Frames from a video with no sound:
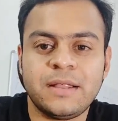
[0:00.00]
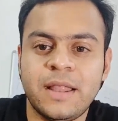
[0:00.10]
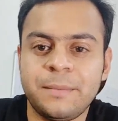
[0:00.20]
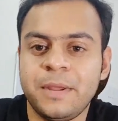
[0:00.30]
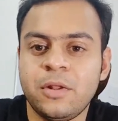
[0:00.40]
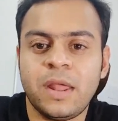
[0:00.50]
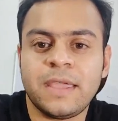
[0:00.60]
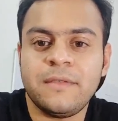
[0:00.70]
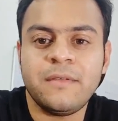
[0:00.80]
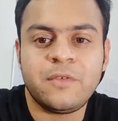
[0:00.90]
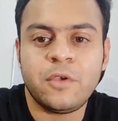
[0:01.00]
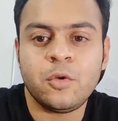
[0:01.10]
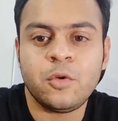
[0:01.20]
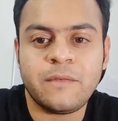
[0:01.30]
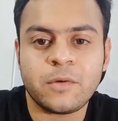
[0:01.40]
Let me know. Like even if you
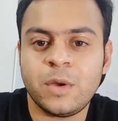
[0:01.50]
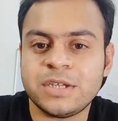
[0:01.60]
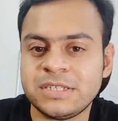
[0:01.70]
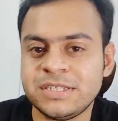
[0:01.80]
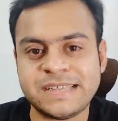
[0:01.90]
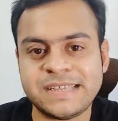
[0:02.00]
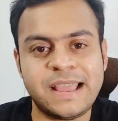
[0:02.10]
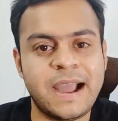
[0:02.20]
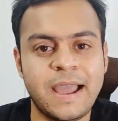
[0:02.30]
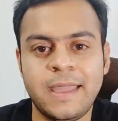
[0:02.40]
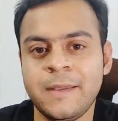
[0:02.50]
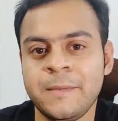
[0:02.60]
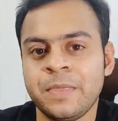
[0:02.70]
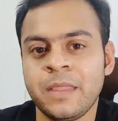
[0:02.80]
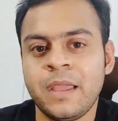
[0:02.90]
don't have a question, just say hi,
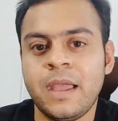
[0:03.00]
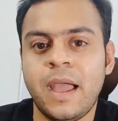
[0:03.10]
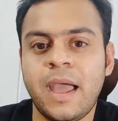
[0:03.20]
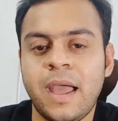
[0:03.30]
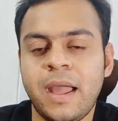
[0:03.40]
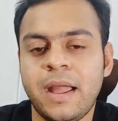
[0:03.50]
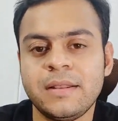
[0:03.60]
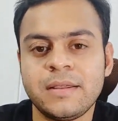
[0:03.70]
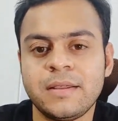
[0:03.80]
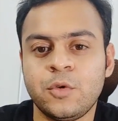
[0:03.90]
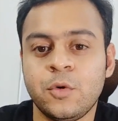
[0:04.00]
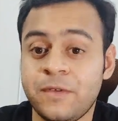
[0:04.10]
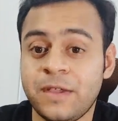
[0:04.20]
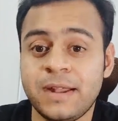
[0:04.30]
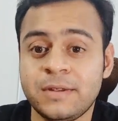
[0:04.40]
and don't
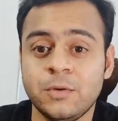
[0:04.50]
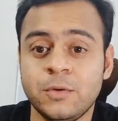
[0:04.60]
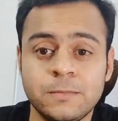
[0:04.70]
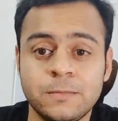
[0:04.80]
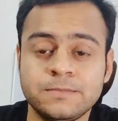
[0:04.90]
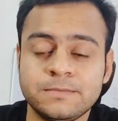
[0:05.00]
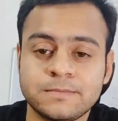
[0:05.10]
forget to